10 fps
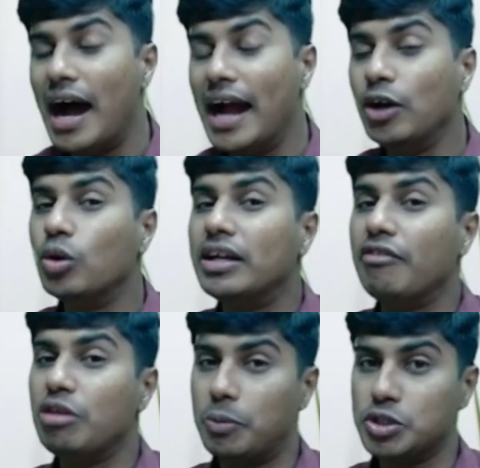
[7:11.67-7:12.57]
I don't
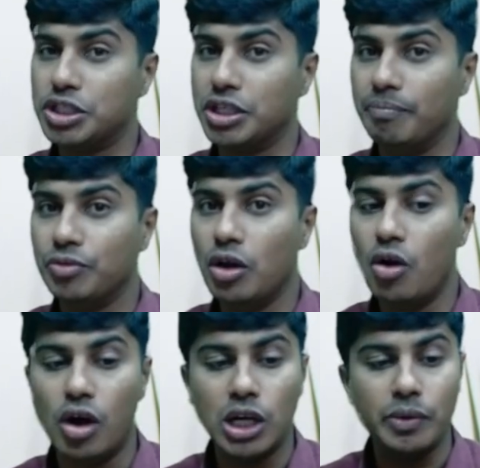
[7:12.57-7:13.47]
have the possession.
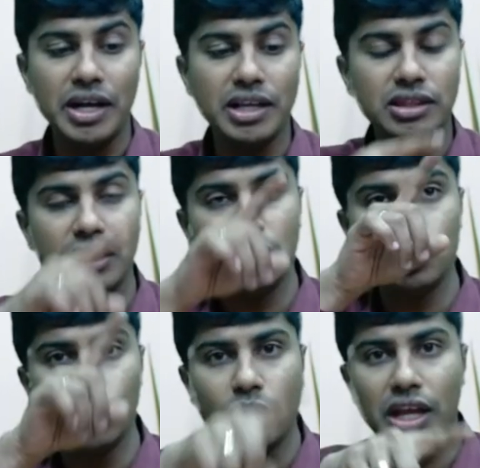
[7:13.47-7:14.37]
On twenty-third
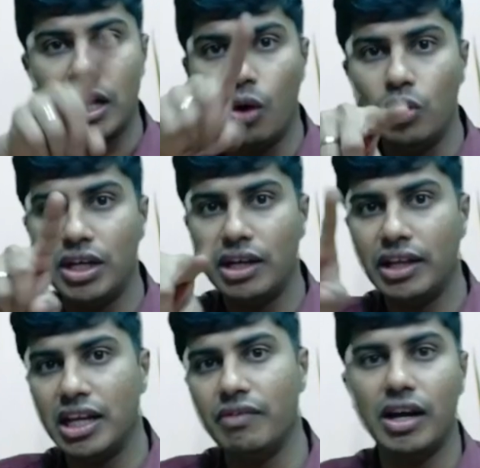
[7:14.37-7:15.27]
June, when I counted
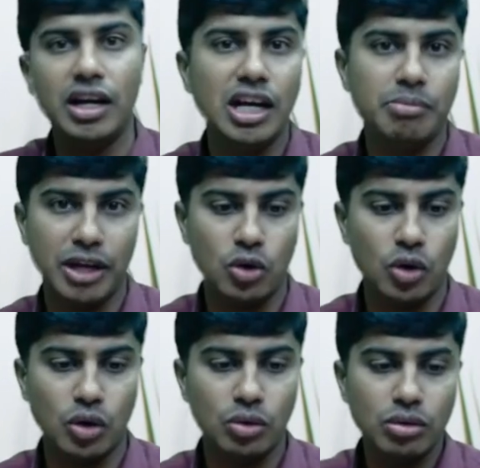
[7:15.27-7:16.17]
the inventory in my
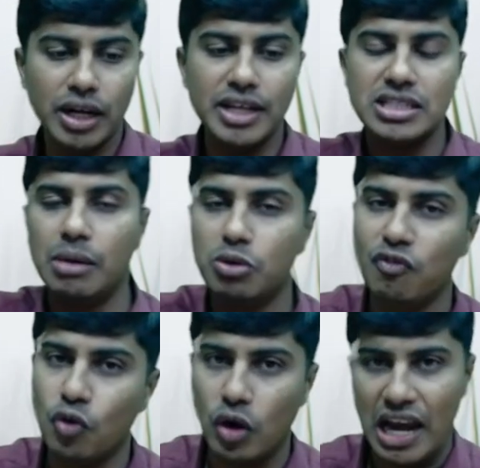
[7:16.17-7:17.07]
godown, it has come
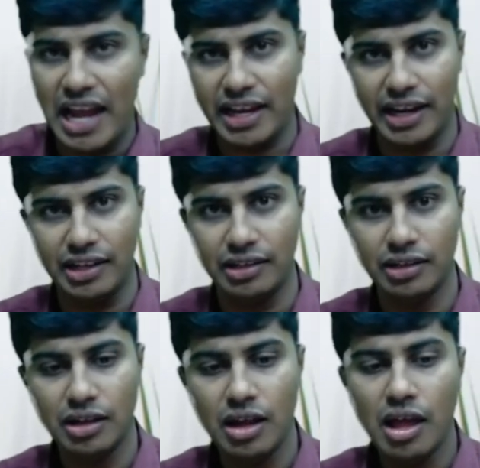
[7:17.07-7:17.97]
to four lakh eighty.
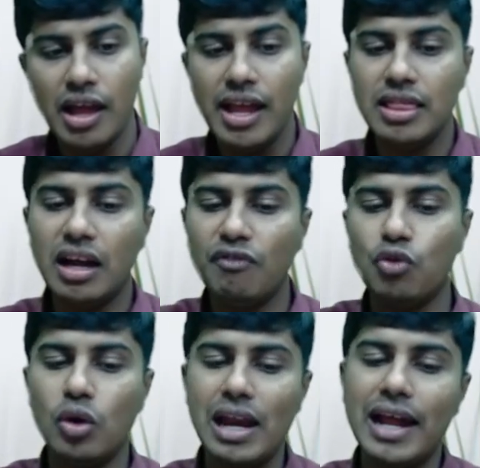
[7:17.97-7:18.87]
In that
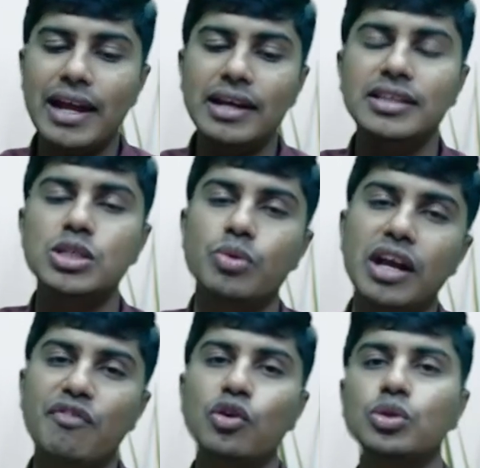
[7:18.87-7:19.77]
four lakh eighty, this
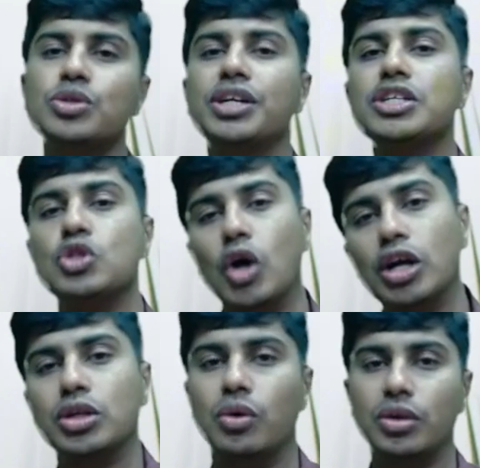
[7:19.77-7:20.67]
twenty-four thousand is
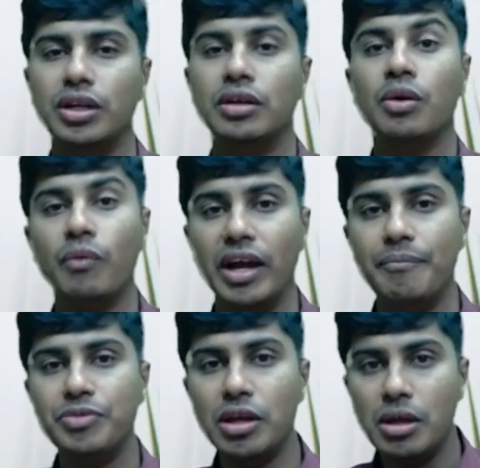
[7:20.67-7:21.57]
not counted. Why?